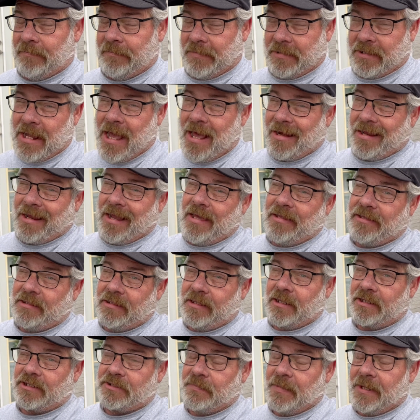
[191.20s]
kind of got the
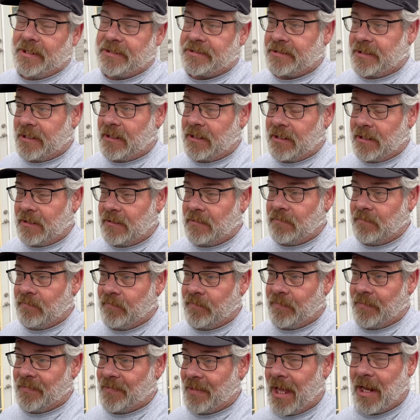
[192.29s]
next best thing.
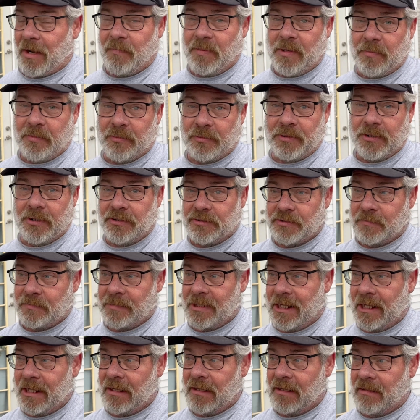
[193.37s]
A lot of people use them
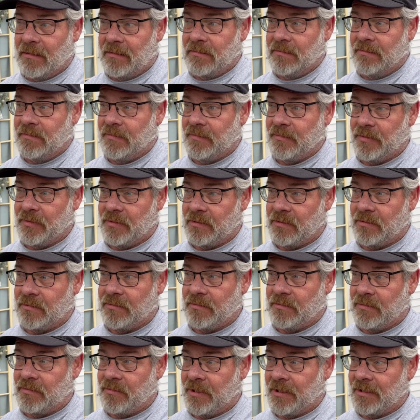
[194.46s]
now. They're
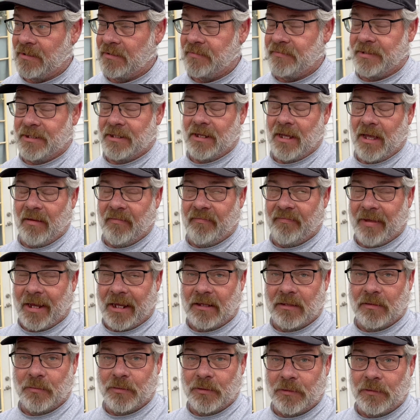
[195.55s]
readily
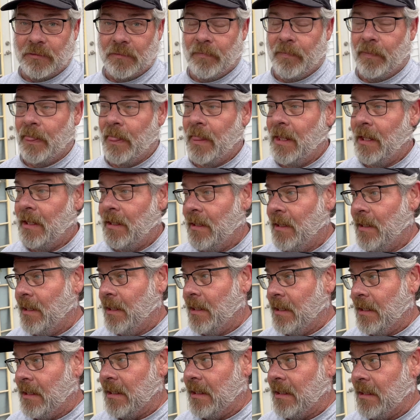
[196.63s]
available.
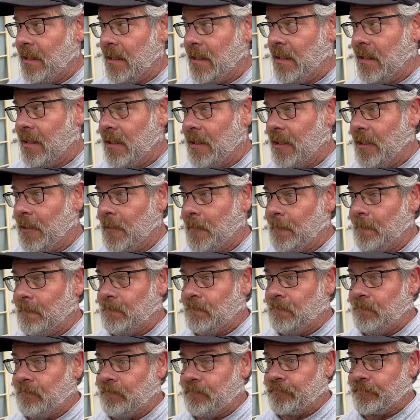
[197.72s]
A
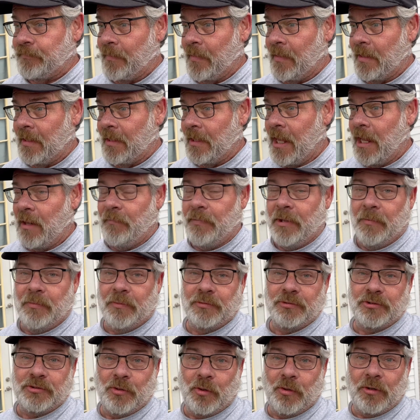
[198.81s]
lot of
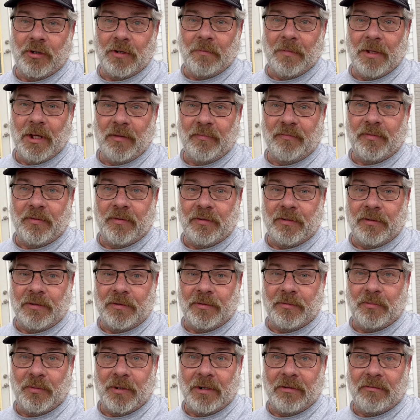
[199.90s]
people shorten them up for
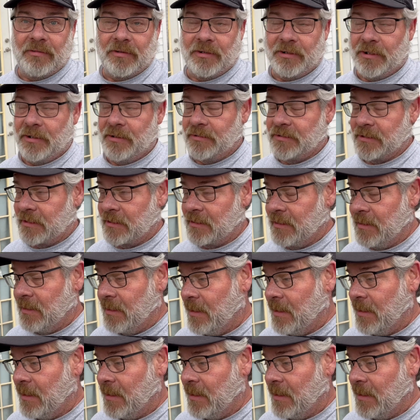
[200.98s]
whatever they're using,